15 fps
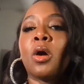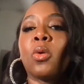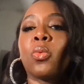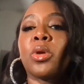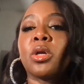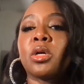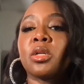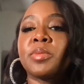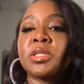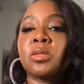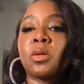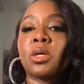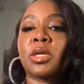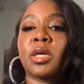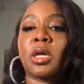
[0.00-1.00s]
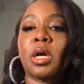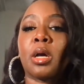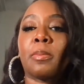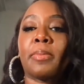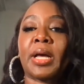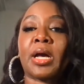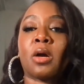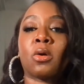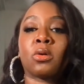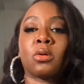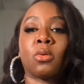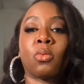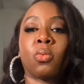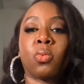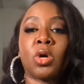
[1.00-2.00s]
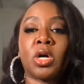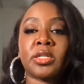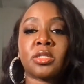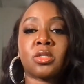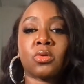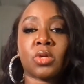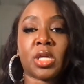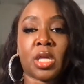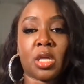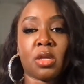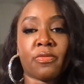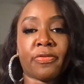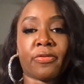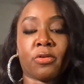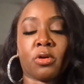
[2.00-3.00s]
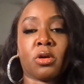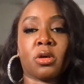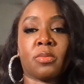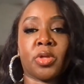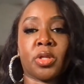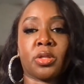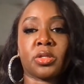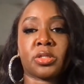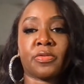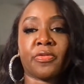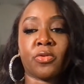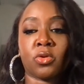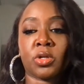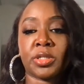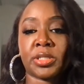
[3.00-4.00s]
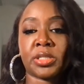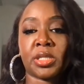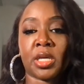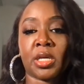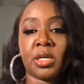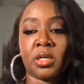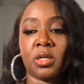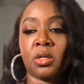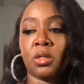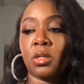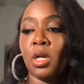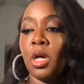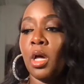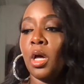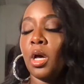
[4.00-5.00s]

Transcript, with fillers: We are going to be talking about what to get from the Sephora sale,